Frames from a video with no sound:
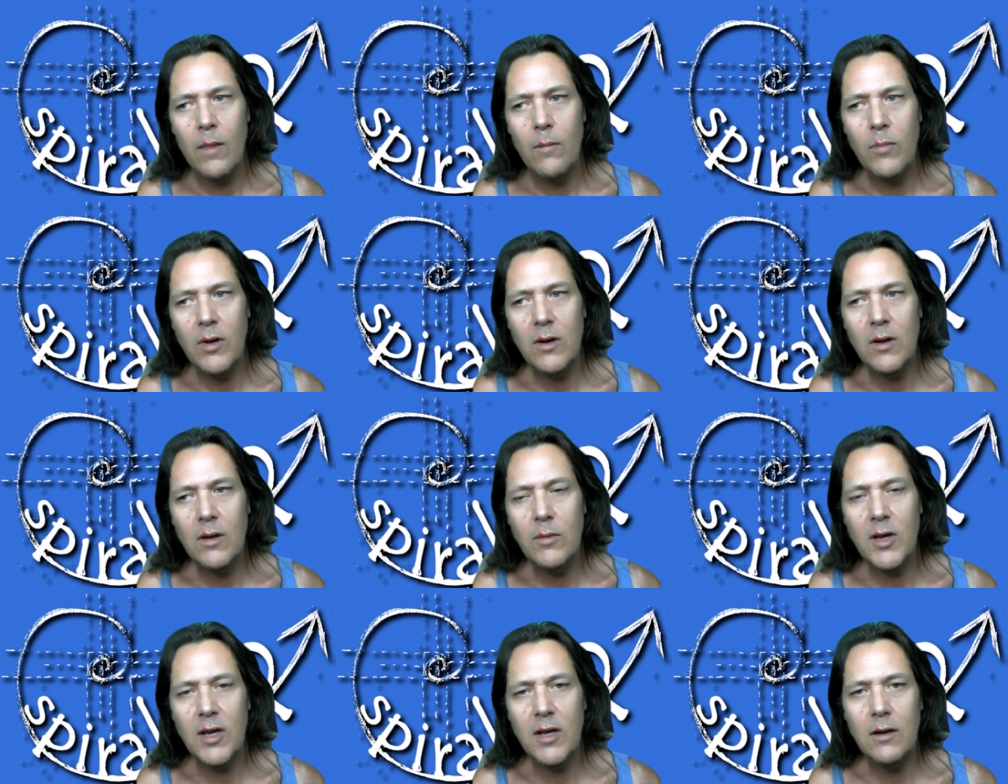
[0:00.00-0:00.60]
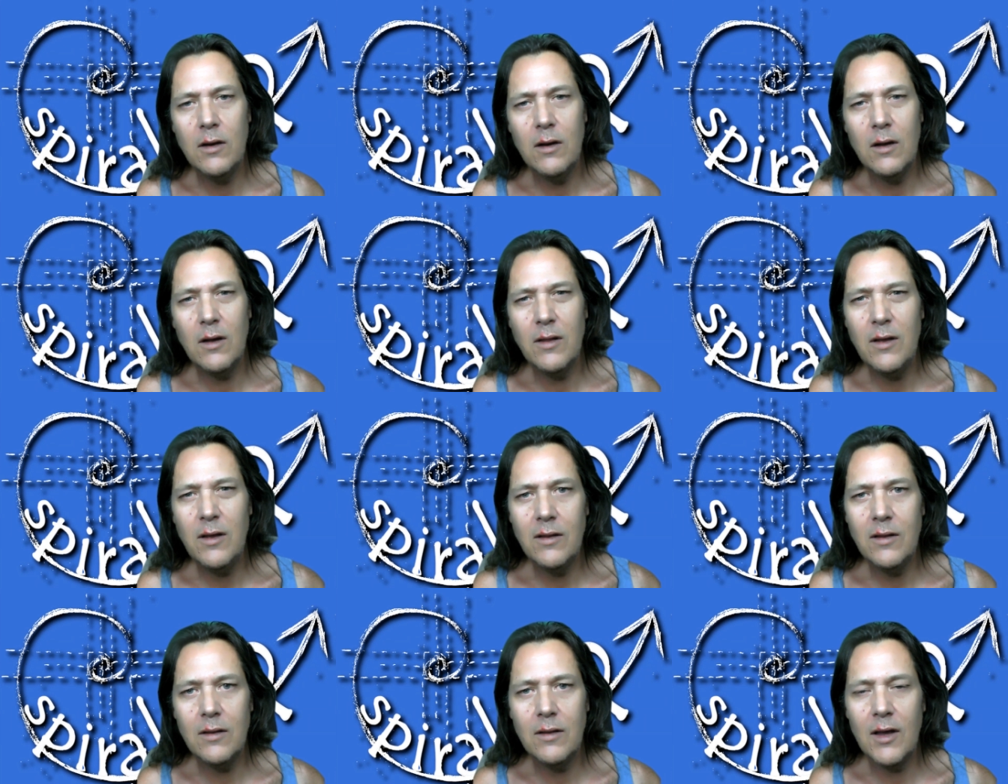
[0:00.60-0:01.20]
But I mean, I
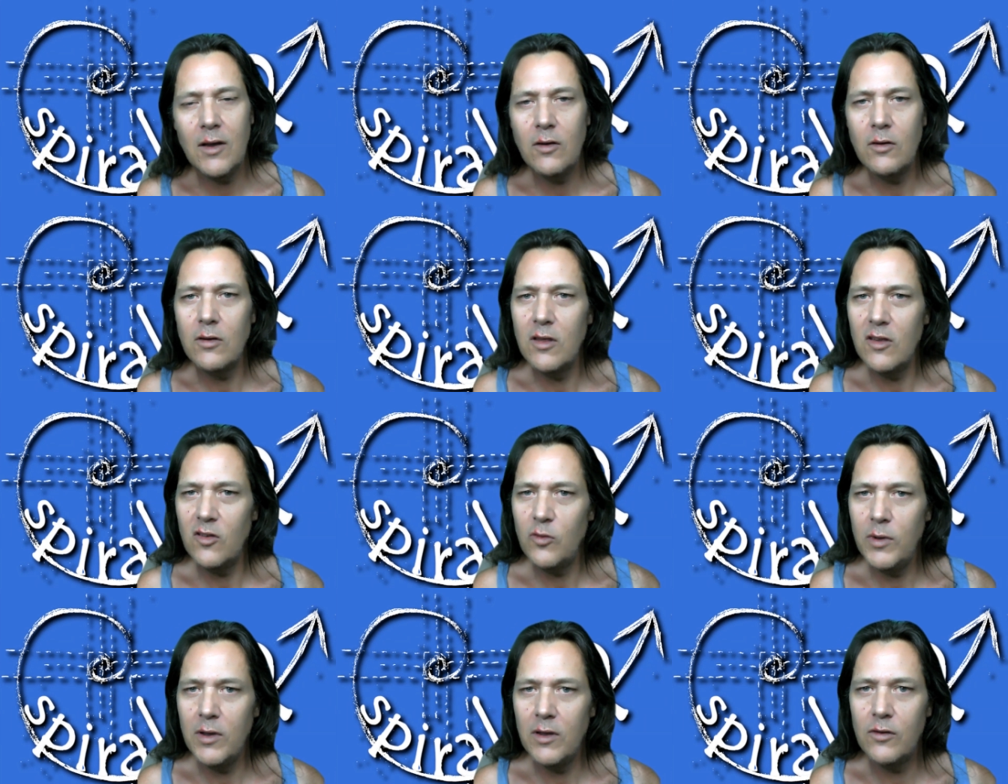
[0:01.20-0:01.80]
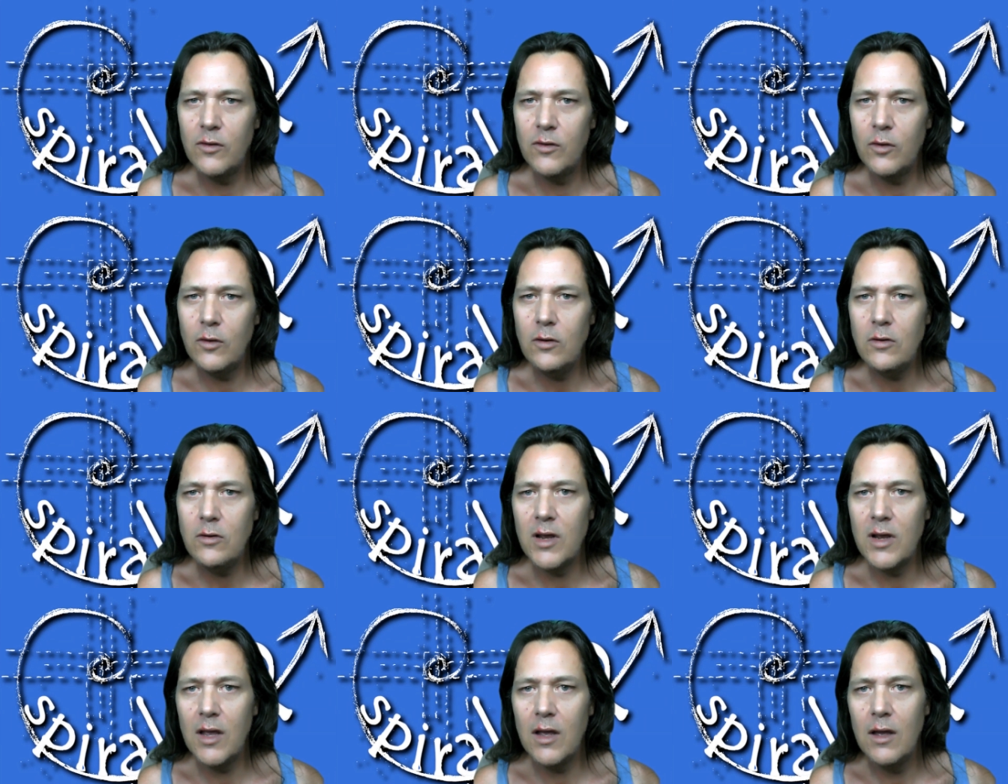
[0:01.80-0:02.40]
think that could just be a
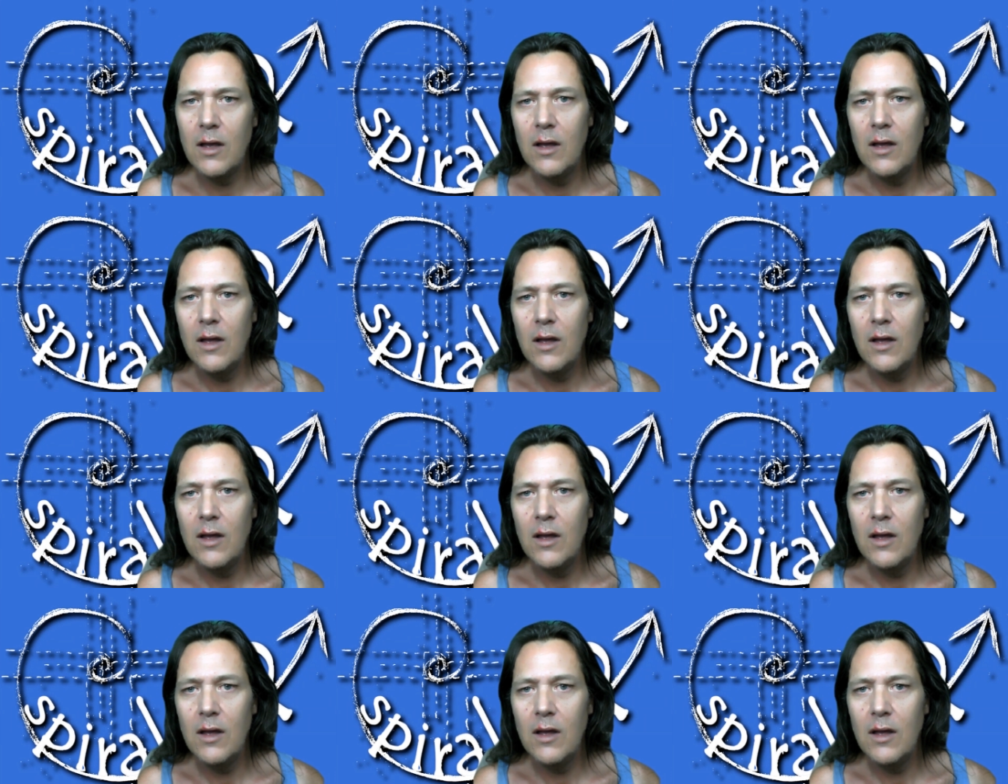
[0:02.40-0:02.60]
story.